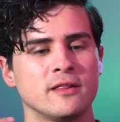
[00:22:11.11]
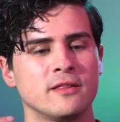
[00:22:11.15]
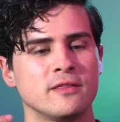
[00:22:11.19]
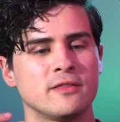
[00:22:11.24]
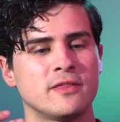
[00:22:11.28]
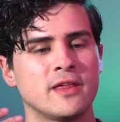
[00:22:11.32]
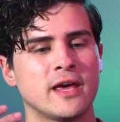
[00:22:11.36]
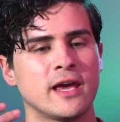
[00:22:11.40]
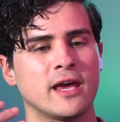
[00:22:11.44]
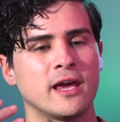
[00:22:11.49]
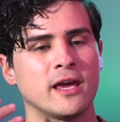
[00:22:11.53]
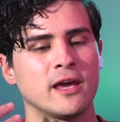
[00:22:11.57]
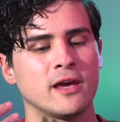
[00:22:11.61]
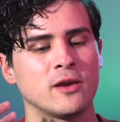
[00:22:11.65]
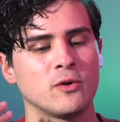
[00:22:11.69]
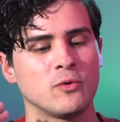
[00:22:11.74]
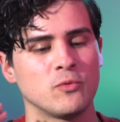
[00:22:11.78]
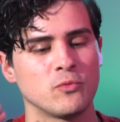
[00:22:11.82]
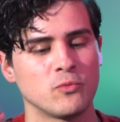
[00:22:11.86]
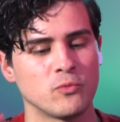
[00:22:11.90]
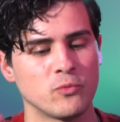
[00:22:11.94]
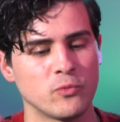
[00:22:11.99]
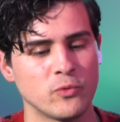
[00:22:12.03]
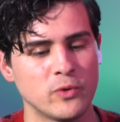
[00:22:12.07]
they
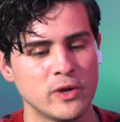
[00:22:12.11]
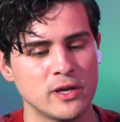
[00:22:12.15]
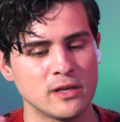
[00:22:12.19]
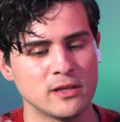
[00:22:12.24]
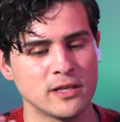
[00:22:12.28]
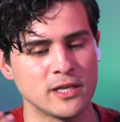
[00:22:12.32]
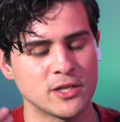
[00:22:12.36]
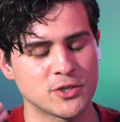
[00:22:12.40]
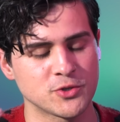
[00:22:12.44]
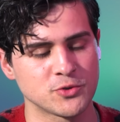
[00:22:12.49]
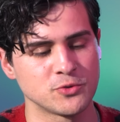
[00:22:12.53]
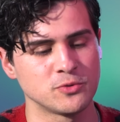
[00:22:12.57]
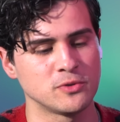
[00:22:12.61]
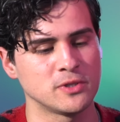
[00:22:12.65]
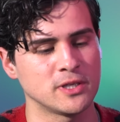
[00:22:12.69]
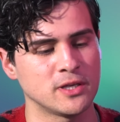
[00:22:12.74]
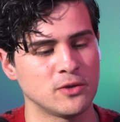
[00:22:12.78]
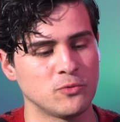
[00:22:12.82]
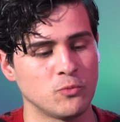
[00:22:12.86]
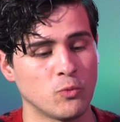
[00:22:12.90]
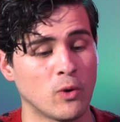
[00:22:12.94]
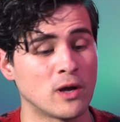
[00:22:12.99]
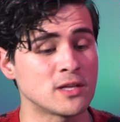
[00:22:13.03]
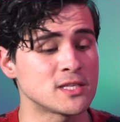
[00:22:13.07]
really truly
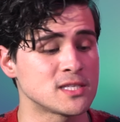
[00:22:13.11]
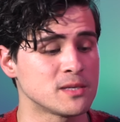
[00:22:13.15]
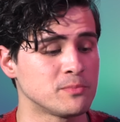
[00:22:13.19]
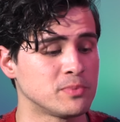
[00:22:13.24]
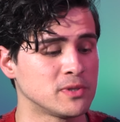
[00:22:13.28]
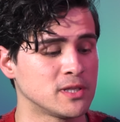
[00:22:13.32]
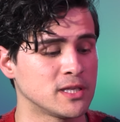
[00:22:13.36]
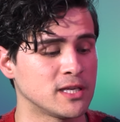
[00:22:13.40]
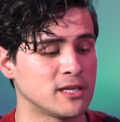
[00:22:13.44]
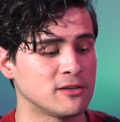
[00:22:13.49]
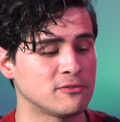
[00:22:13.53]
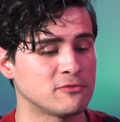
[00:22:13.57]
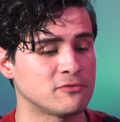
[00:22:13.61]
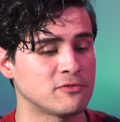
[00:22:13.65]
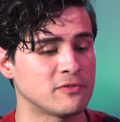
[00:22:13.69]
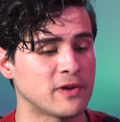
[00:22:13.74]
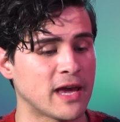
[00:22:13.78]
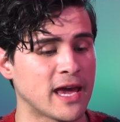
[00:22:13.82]
want to believe